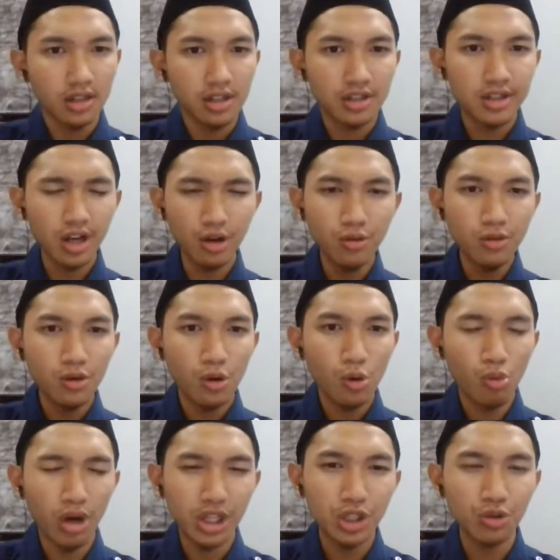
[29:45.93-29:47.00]
So
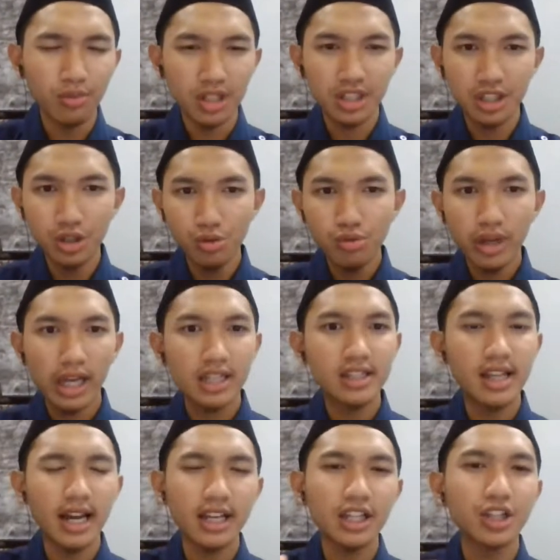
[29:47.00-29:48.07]
what you must do is
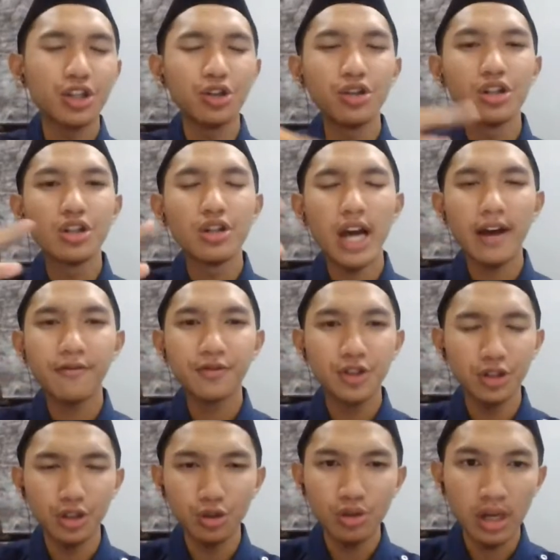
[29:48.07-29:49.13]
that you have
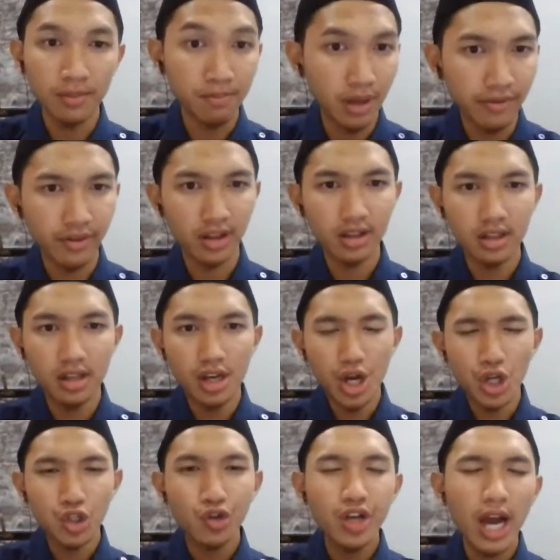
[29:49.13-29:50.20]
to do a pivot.
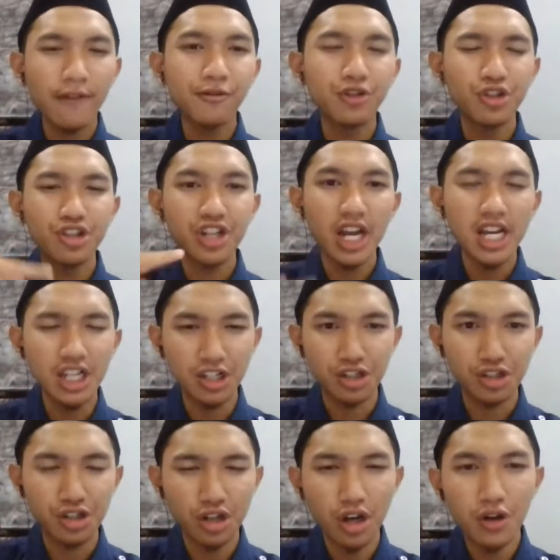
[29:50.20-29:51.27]
So you have to
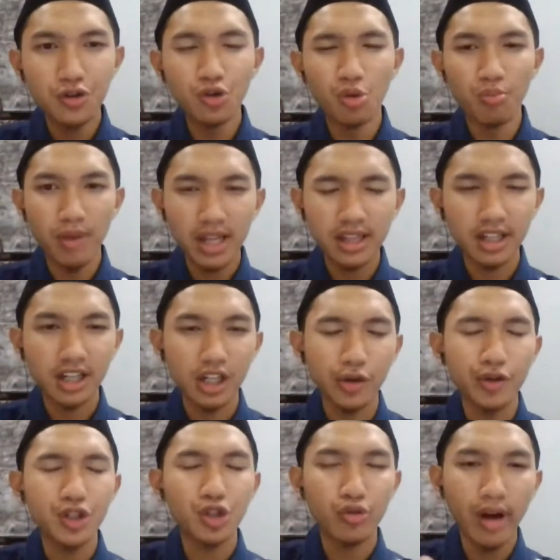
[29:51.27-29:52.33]
change your method,
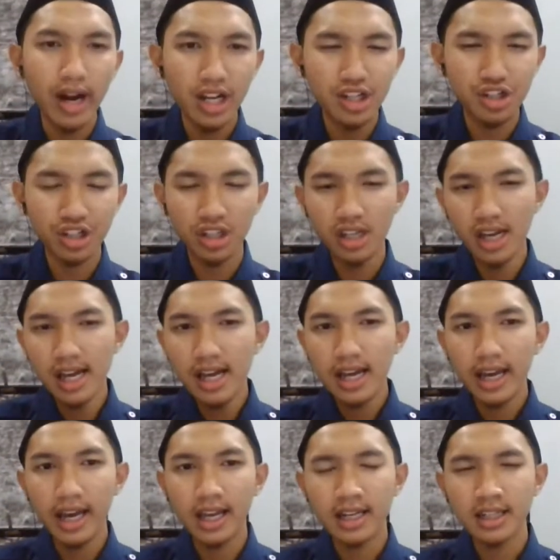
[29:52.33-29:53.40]
your strategy
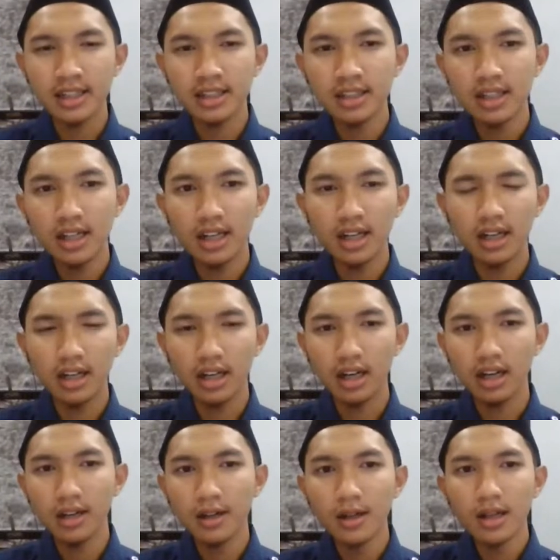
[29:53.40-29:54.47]
in
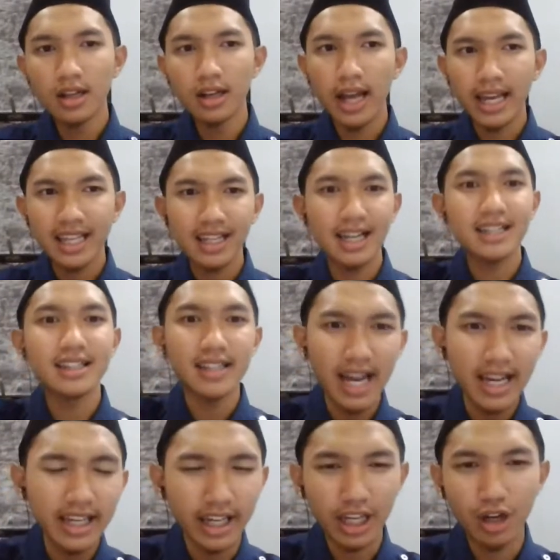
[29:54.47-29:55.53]
like
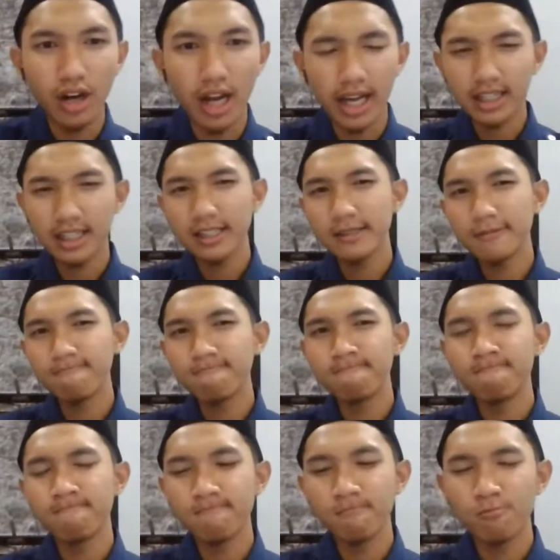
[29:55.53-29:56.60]
attacking, or like
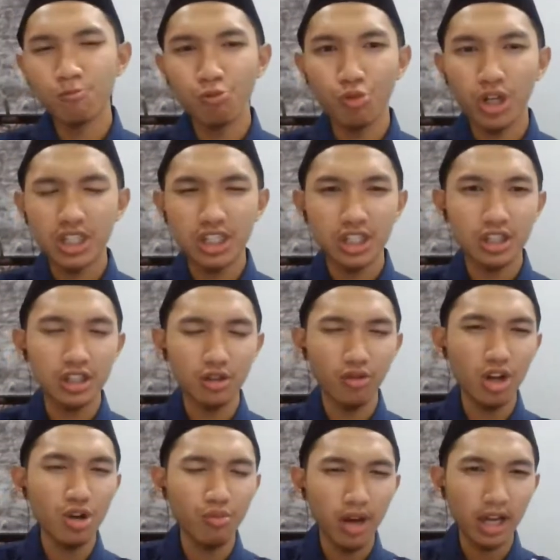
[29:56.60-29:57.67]
what
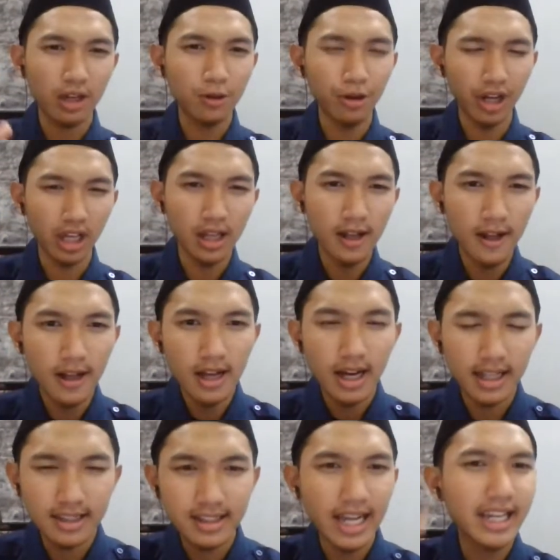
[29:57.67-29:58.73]
you might call it,
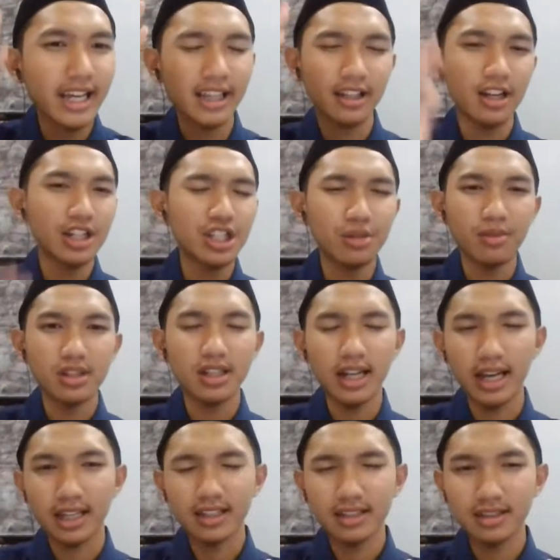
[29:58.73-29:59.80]
attacking the customers
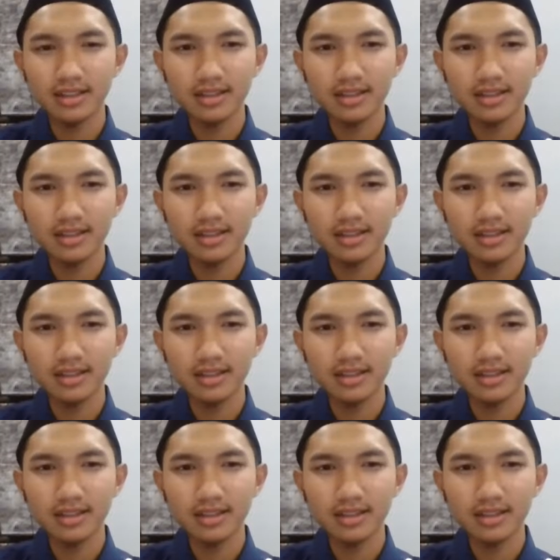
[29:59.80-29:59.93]
like.